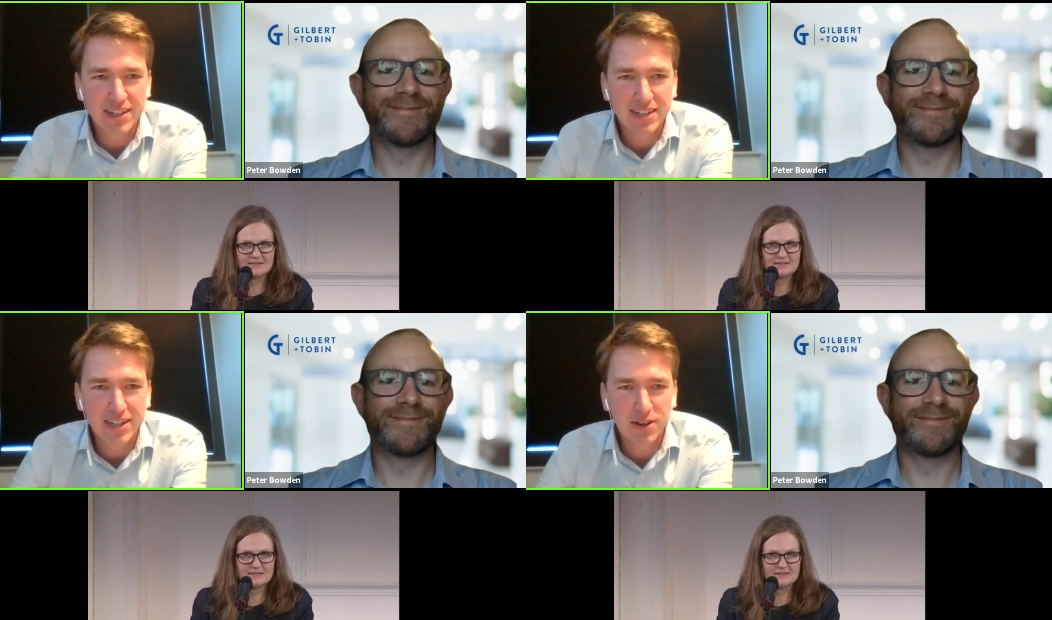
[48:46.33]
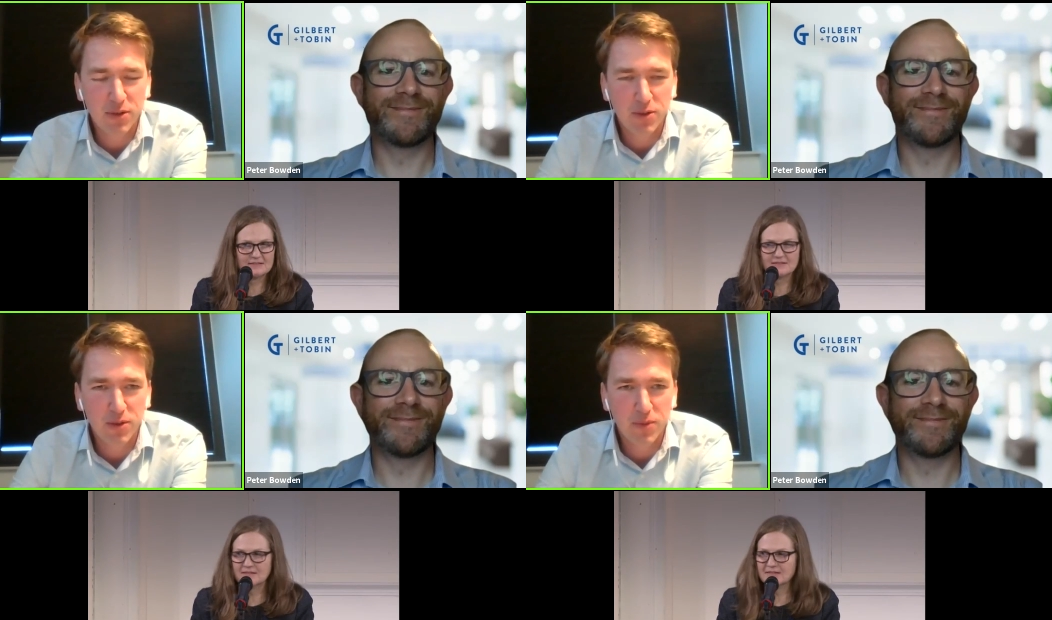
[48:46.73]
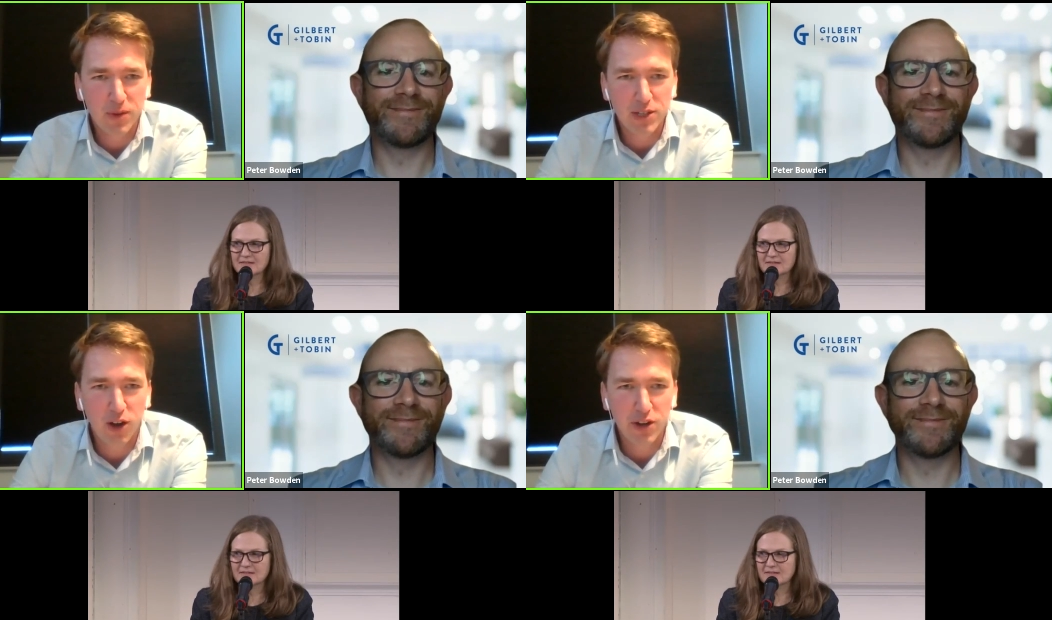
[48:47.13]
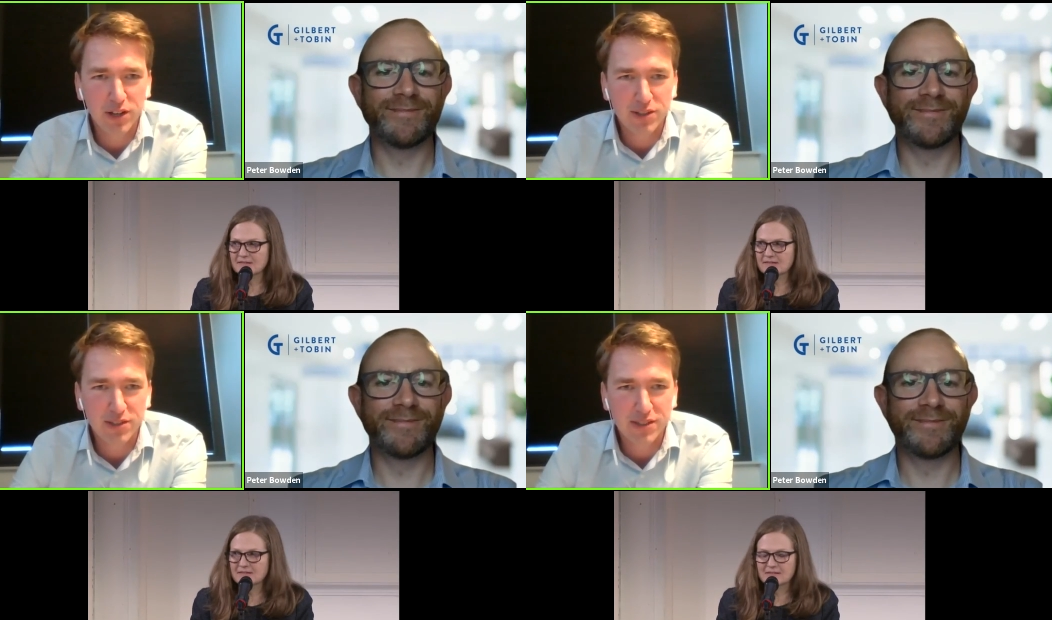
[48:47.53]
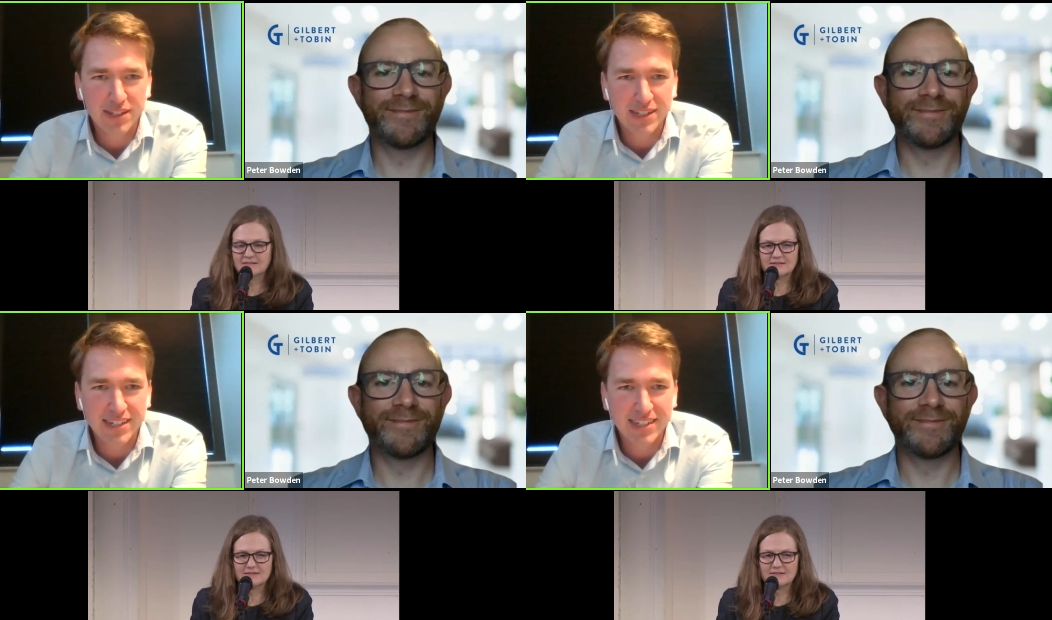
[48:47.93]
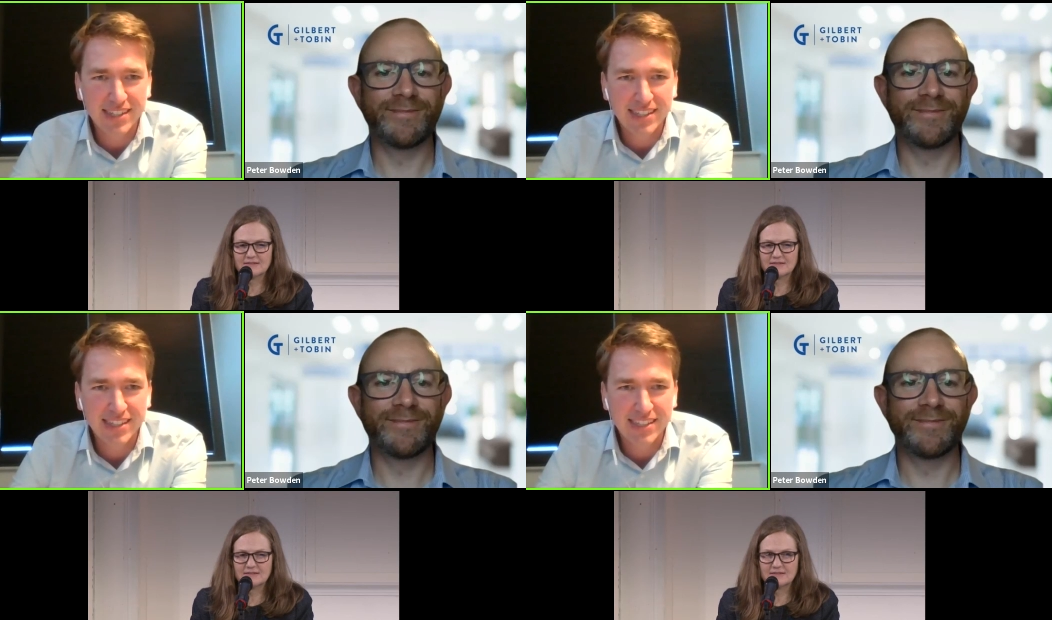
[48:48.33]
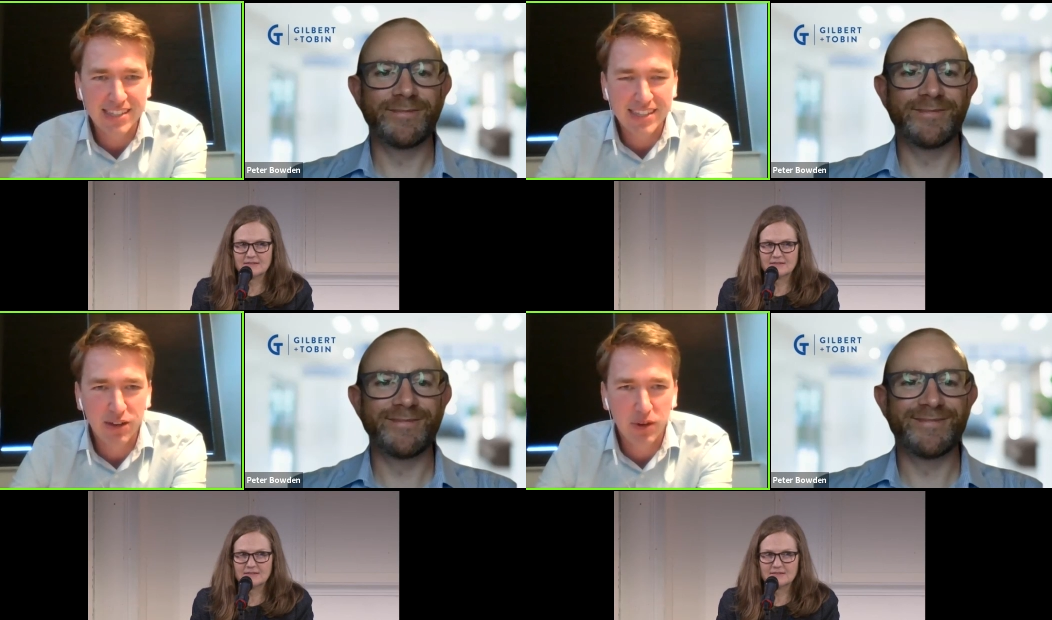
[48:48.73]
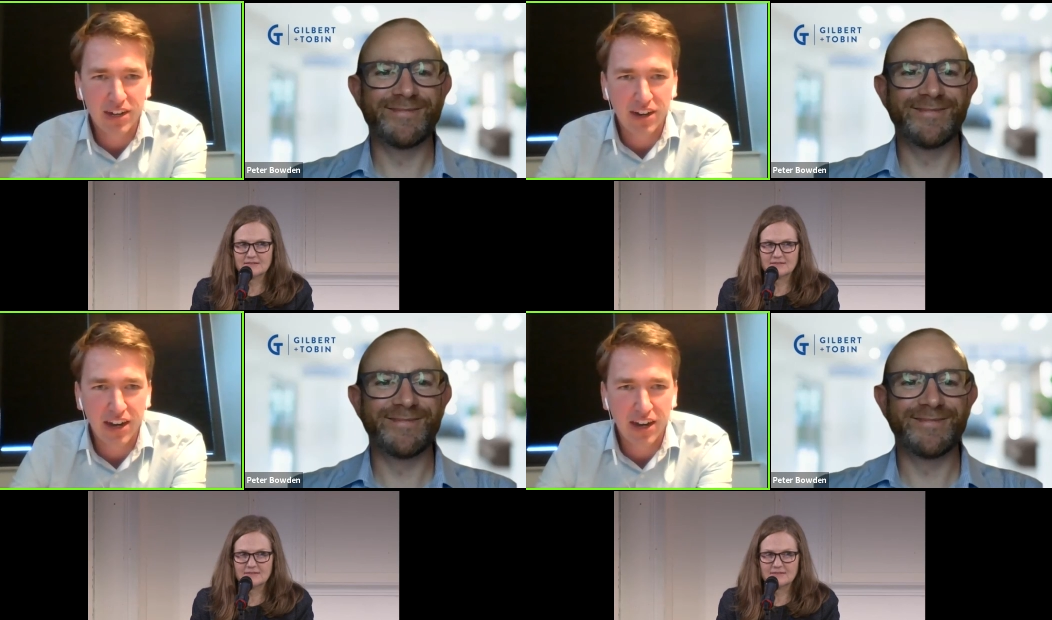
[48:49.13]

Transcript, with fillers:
Speaker 1: uh, what the audience uh, whether